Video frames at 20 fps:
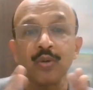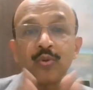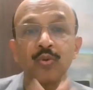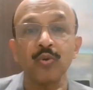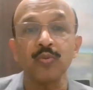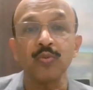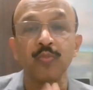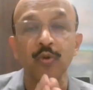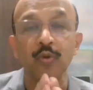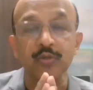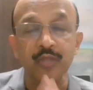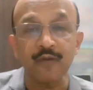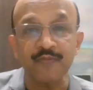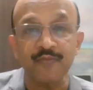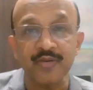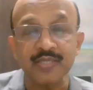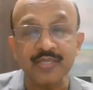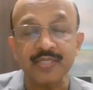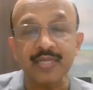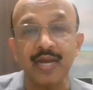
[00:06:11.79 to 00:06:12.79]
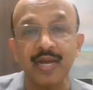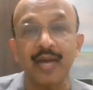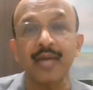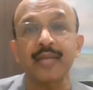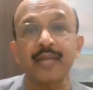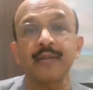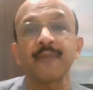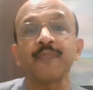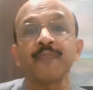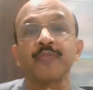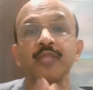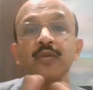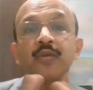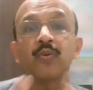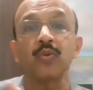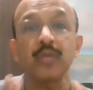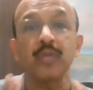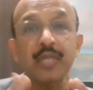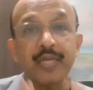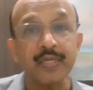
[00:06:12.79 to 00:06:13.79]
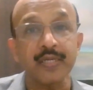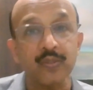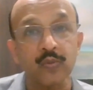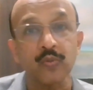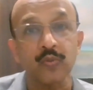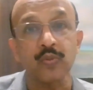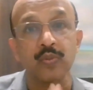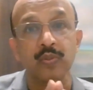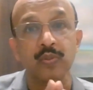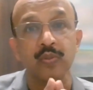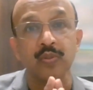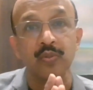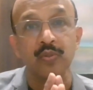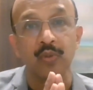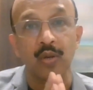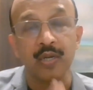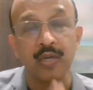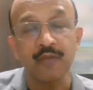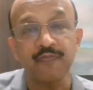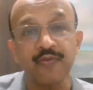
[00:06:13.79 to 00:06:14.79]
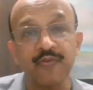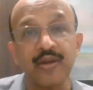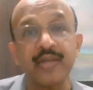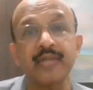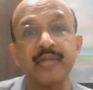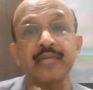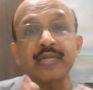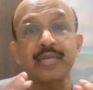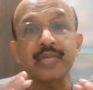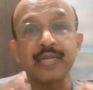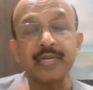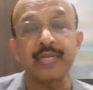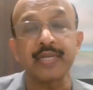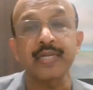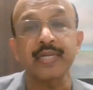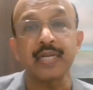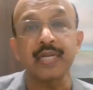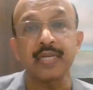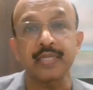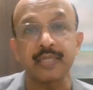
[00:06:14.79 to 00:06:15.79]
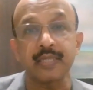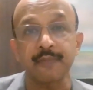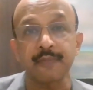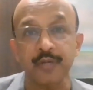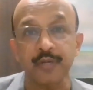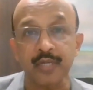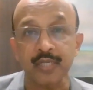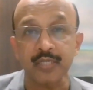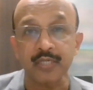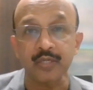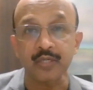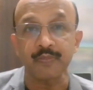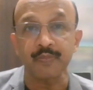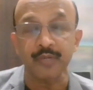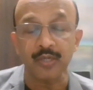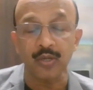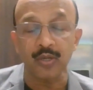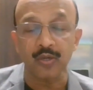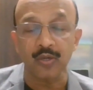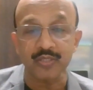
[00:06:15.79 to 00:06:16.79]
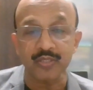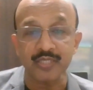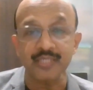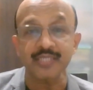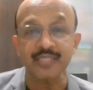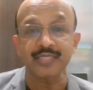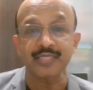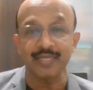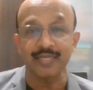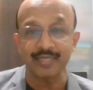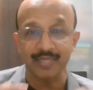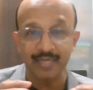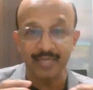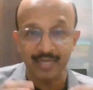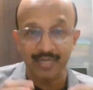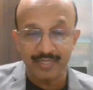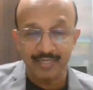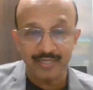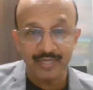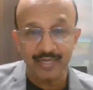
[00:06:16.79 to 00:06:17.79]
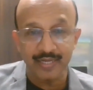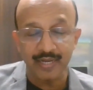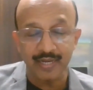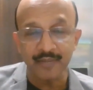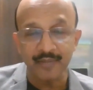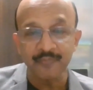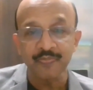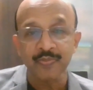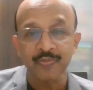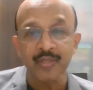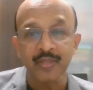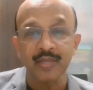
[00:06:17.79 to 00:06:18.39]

who both of us are the only two qualified clinical reproductive immunologists in India.